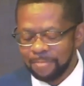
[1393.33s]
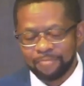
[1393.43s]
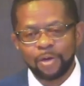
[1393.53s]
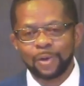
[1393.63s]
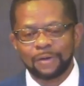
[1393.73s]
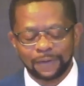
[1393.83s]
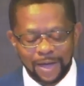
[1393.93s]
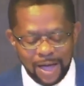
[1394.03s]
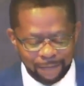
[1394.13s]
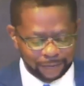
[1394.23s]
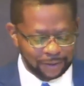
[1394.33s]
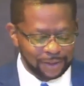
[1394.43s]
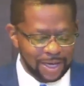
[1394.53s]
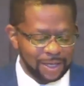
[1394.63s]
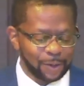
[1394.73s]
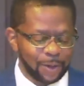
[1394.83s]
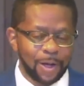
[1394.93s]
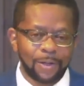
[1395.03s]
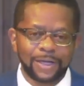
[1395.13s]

me with love today, y'all,